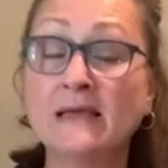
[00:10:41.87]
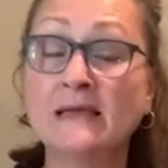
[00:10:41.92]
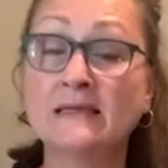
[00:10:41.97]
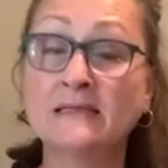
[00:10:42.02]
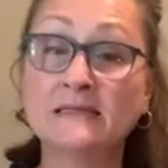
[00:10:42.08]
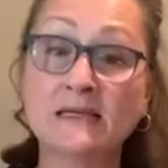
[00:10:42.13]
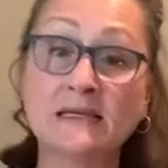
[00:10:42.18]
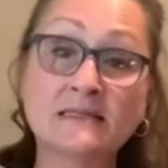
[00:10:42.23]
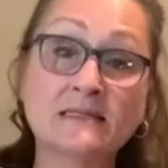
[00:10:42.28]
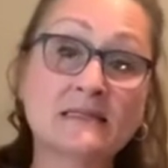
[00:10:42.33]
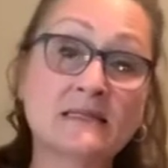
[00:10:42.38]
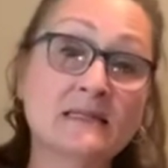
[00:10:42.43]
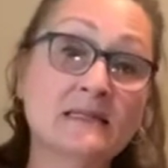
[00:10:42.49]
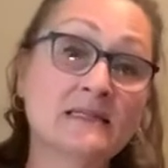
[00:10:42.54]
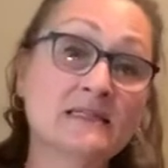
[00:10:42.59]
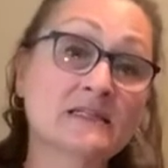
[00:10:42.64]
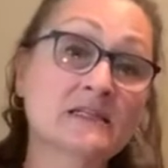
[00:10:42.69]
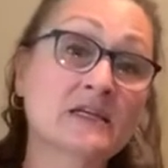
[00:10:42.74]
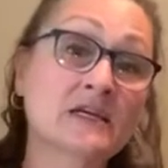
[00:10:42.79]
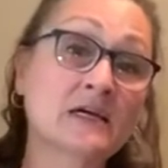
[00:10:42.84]
says that
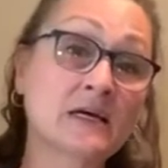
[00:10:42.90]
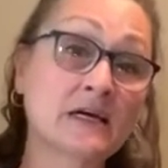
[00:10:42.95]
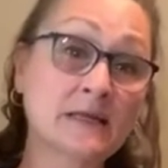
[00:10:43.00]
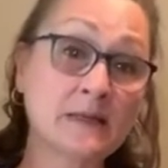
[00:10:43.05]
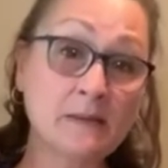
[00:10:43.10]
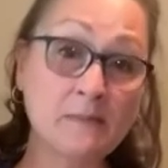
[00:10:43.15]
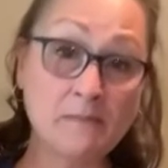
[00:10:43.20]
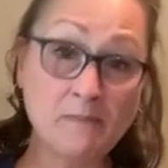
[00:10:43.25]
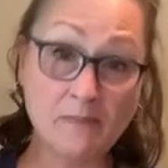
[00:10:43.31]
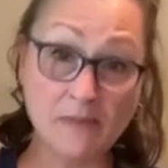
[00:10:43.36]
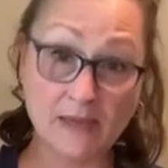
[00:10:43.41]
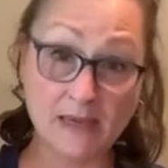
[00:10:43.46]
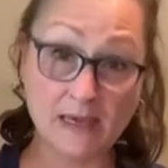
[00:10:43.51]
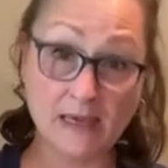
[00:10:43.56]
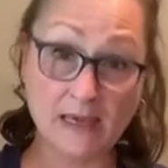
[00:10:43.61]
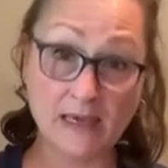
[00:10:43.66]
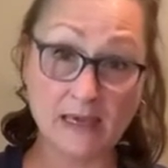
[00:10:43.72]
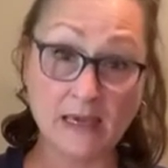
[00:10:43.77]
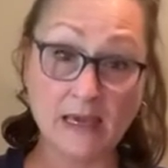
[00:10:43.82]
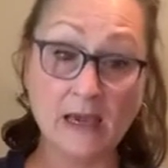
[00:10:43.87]
it's gonna
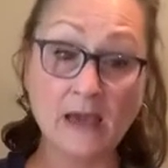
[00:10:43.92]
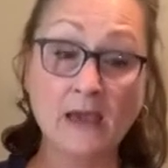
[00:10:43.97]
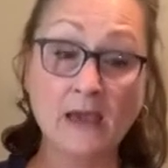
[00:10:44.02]
be